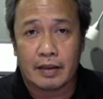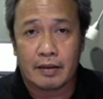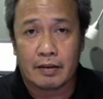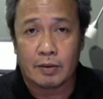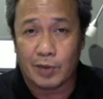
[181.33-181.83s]

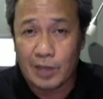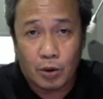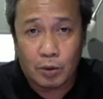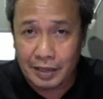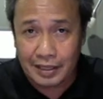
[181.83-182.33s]
We
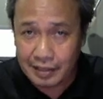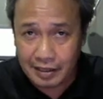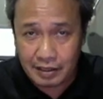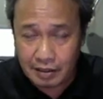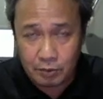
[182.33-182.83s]
know
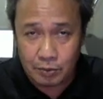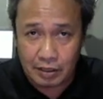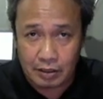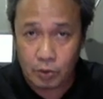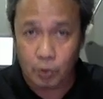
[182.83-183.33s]
bacteria
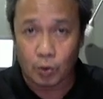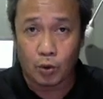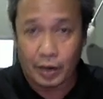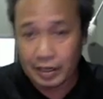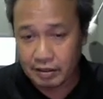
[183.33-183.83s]
will
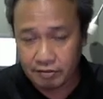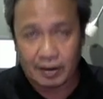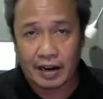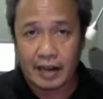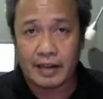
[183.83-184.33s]
grow and
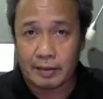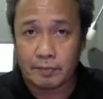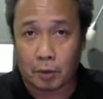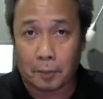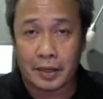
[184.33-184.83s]
divide and
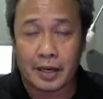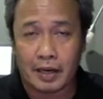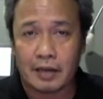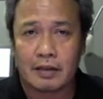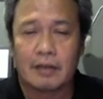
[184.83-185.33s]

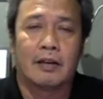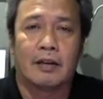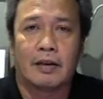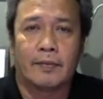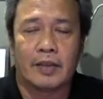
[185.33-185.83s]
propagate.
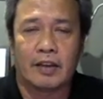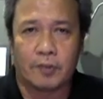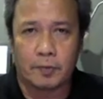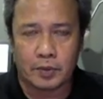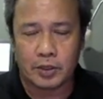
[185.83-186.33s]
If
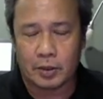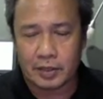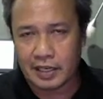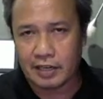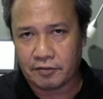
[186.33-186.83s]
you put your
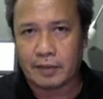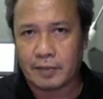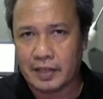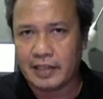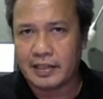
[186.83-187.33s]
DNA
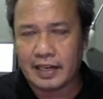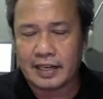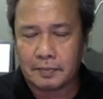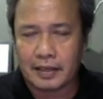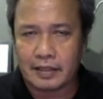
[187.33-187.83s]
fragment inside
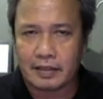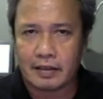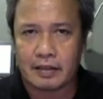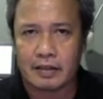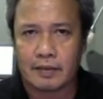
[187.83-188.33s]
the
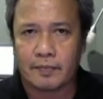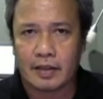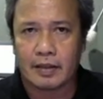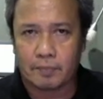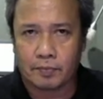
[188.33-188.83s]
bacteria
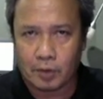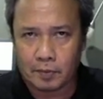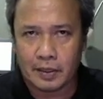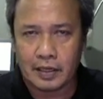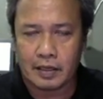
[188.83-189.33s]

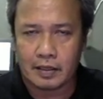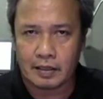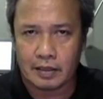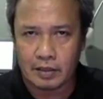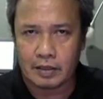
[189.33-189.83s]
properly,
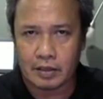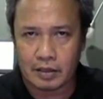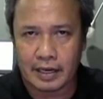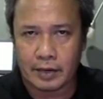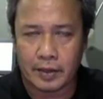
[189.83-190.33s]
the
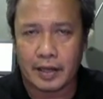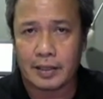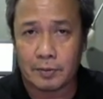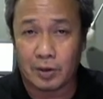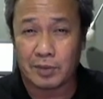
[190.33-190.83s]
correct way,
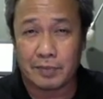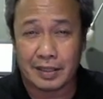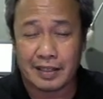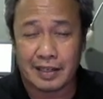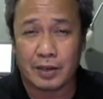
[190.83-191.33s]
the
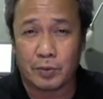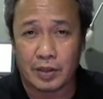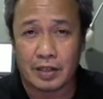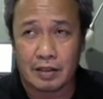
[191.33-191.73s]
bacteria will